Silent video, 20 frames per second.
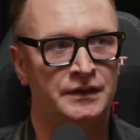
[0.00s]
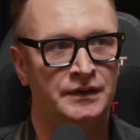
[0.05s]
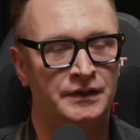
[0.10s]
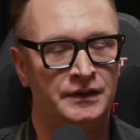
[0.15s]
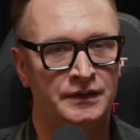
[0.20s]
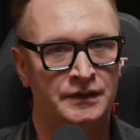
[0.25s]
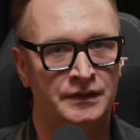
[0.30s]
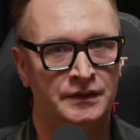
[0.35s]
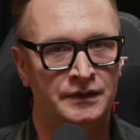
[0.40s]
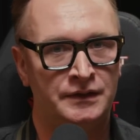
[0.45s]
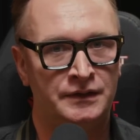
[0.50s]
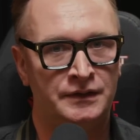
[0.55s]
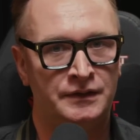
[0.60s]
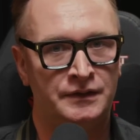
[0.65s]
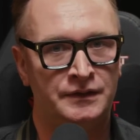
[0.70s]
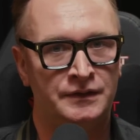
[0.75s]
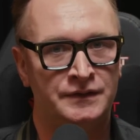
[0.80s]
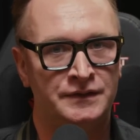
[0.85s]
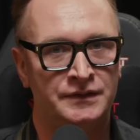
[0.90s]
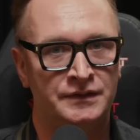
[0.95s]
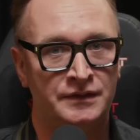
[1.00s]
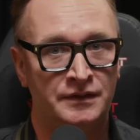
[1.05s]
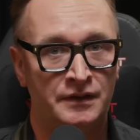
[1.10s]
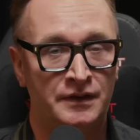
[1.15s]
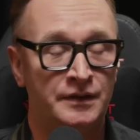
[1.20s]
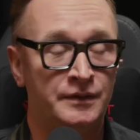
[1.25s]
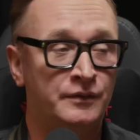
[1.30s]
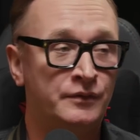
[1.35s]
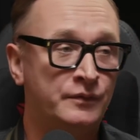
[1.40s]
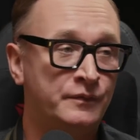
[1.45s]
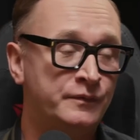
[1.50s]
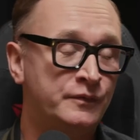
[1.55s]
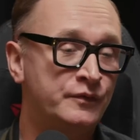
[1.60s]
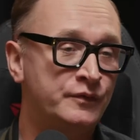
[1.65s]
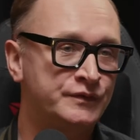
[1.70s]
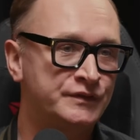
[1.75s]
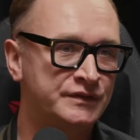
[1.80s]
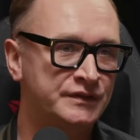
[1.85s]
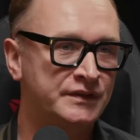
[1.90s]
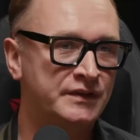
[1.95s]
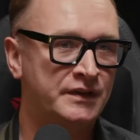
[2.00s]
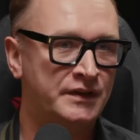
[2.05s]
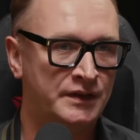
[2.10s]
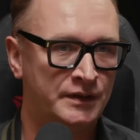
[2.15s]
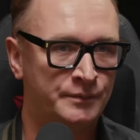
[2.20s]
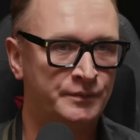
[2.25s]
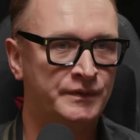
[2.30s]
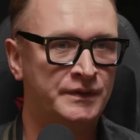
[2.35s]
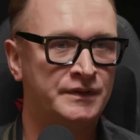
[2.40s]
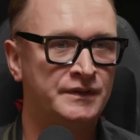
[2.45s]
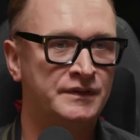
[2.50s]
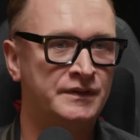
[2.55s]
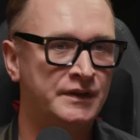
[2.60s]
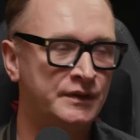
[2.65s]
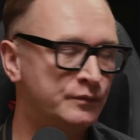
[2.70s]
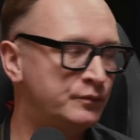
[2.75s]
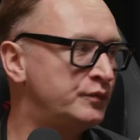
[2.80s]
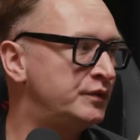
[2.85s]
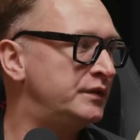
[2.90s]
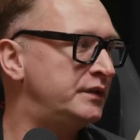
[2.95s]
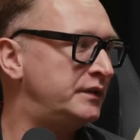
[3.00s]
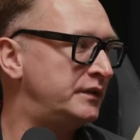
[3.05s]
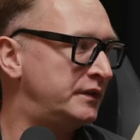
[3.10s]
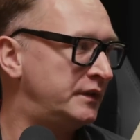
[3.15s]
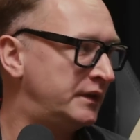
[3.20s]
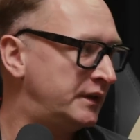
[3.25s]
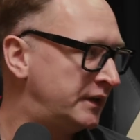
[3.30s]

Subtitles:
and of course it helped. And then we